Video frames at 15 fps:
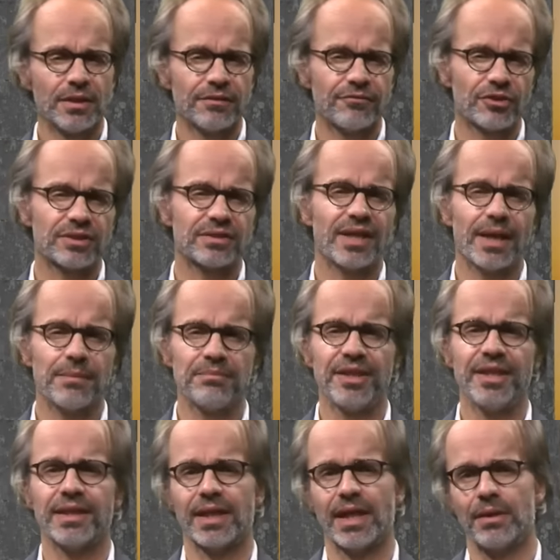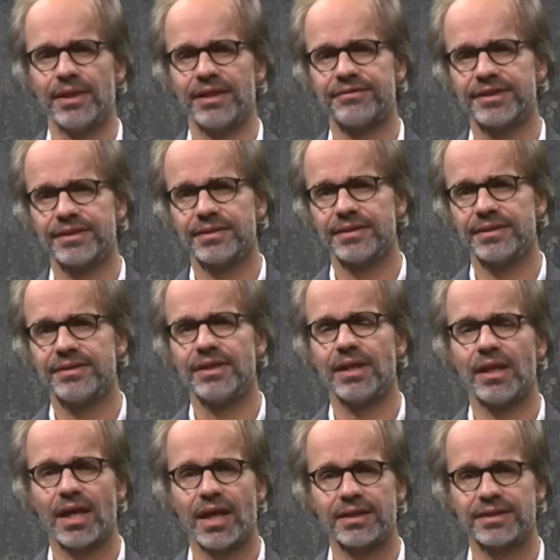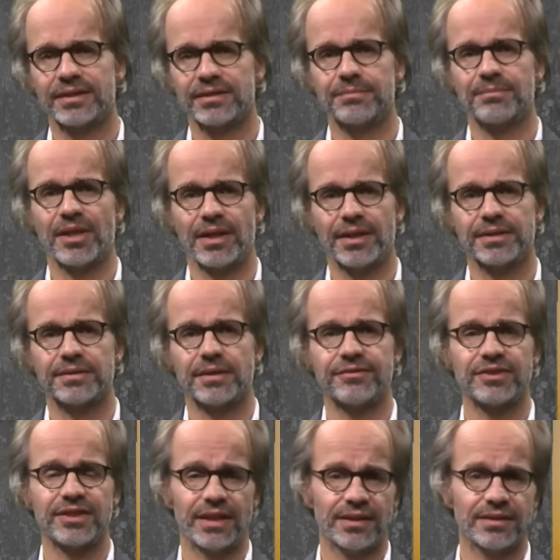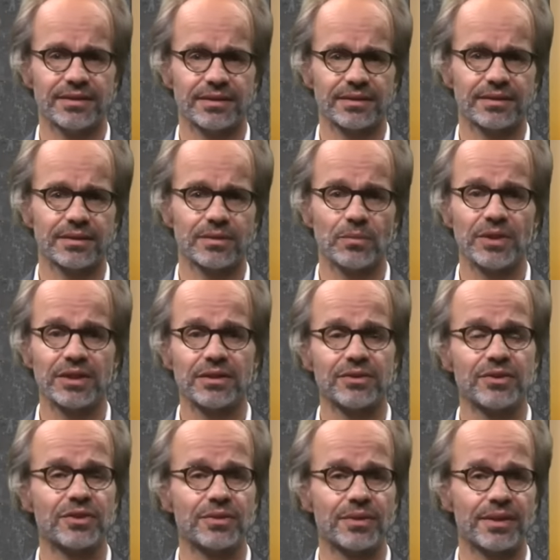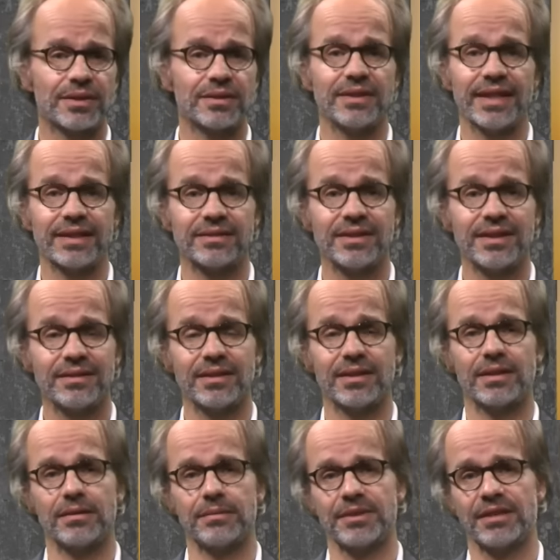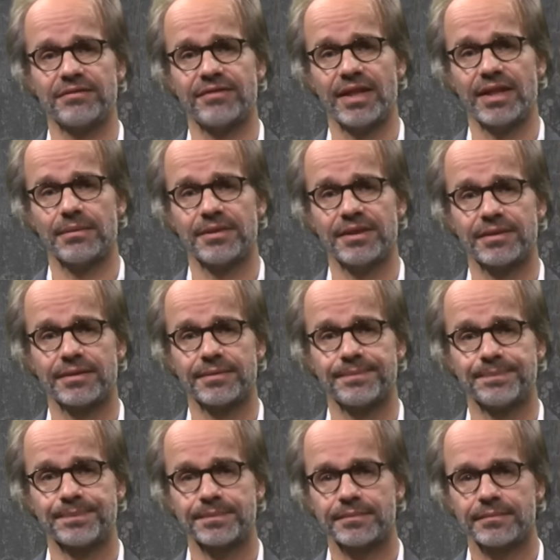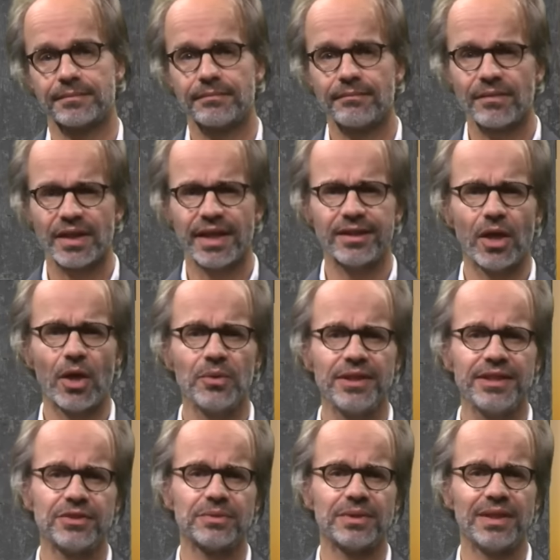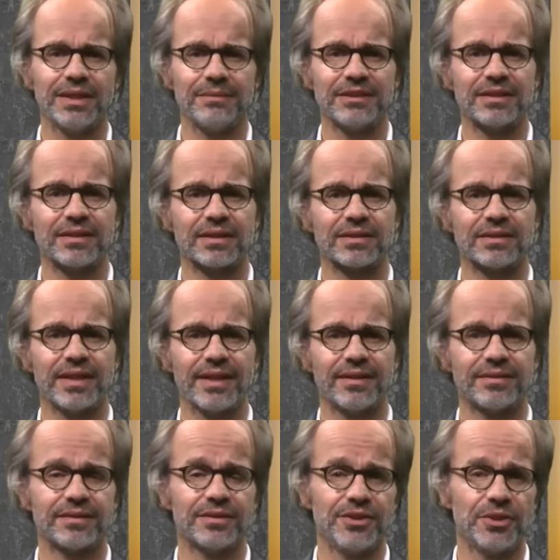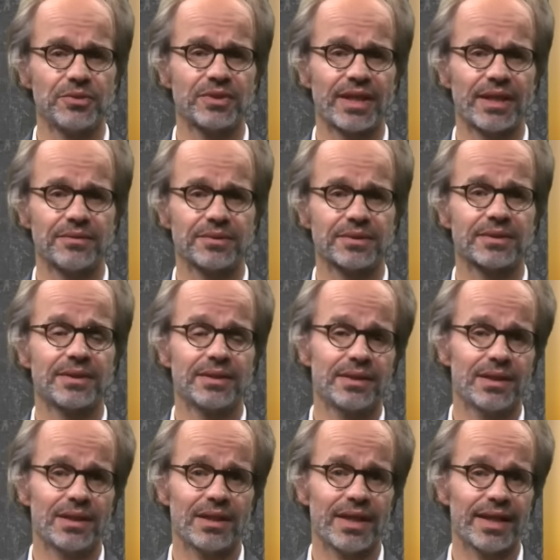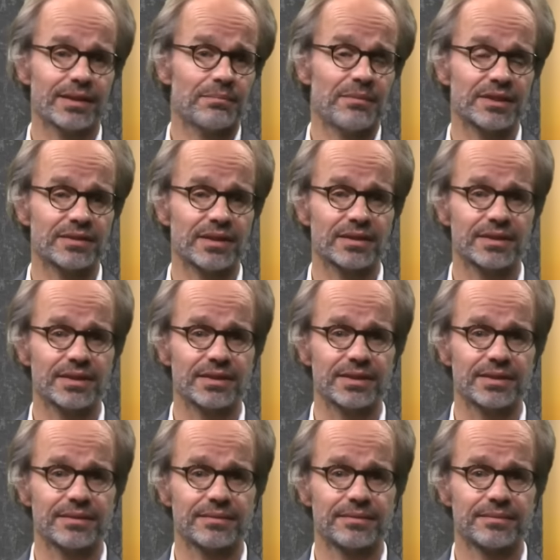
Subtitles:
For the time being, however, the largest part of challenges will concern existing urban environments, and only to a limited extent new towns like Masdar City.